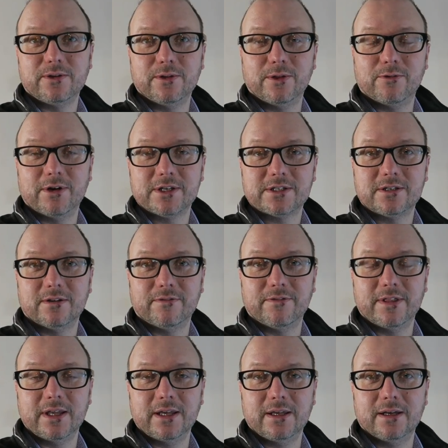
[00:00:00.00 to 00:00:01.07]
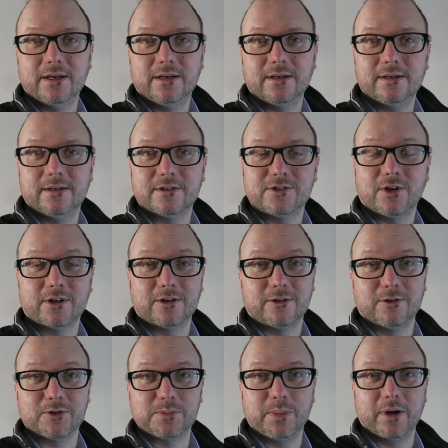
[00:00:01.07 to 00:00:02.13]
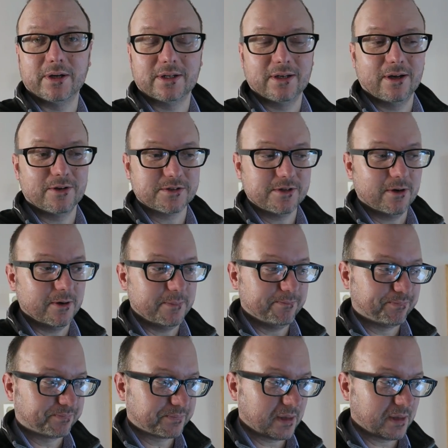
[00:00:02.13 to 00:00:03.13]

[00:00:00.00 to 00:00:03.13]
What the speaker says: you the rest of the cyclocross bike last night.